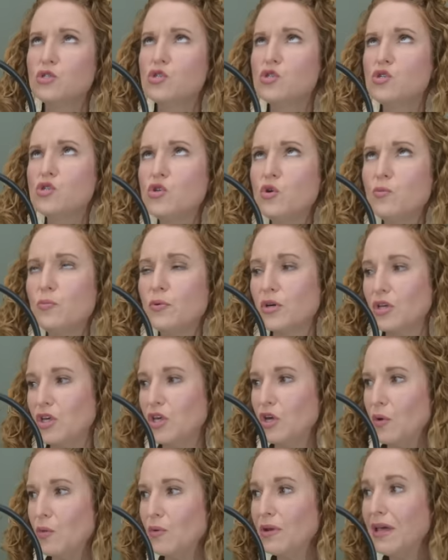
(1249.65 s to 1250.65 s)
Super
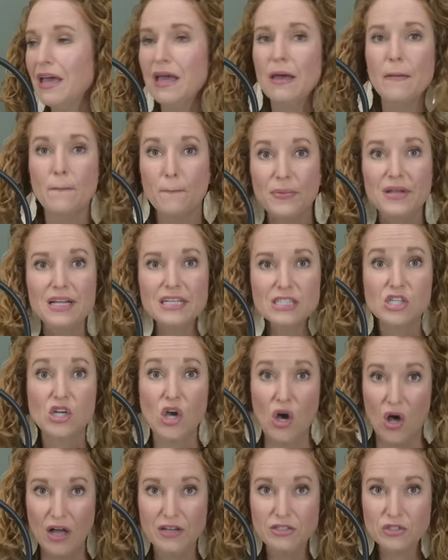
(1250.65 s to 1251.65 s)
cute, but it's
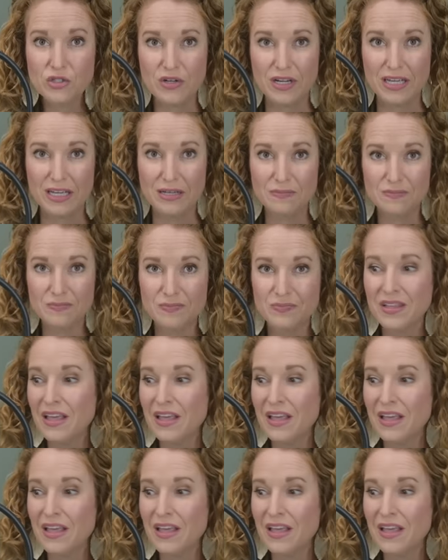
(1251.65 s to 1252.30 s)
concrete.